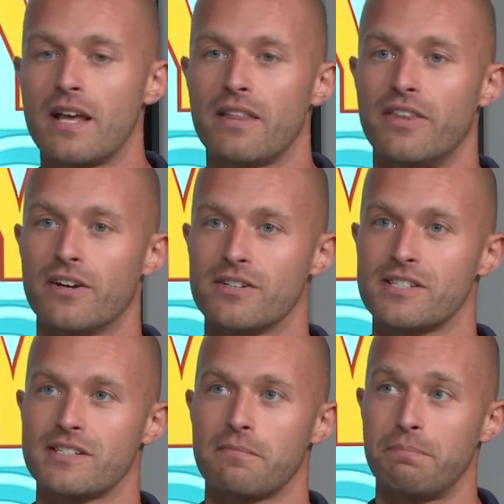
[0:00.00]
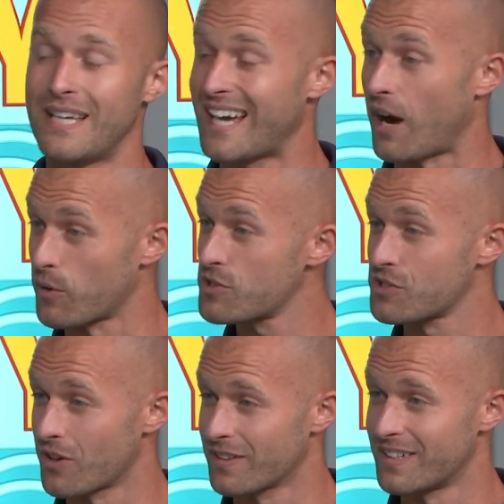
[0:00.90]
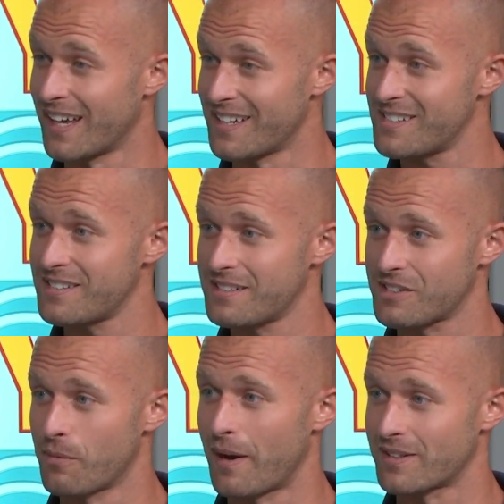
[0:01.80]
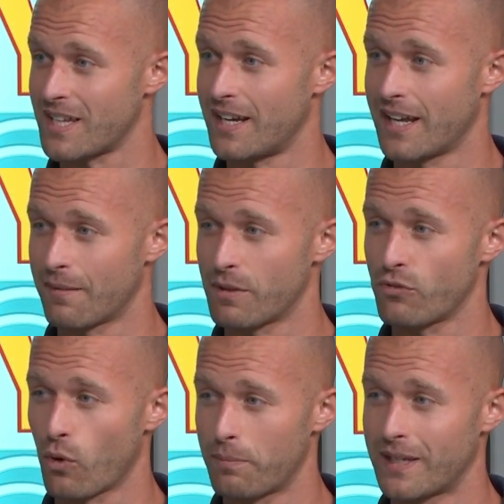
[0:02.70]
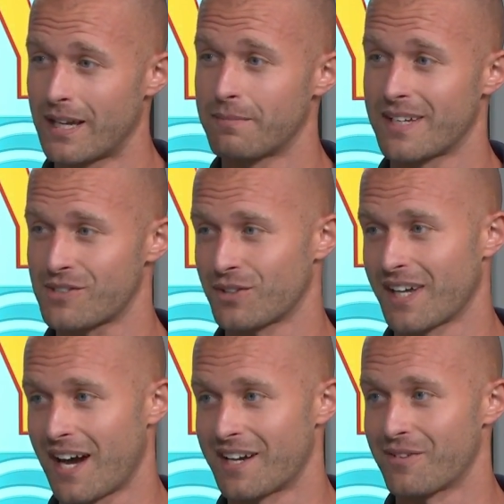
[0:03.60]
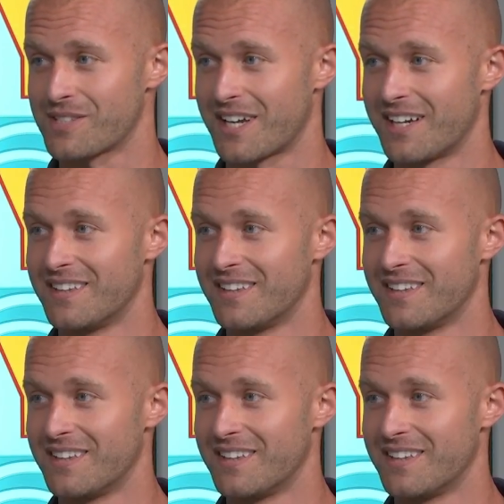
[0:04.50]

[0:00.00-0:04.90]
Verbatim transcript: There's peak hours during the days, so about 10 a.m. to 4 p.m. gets really hot outside.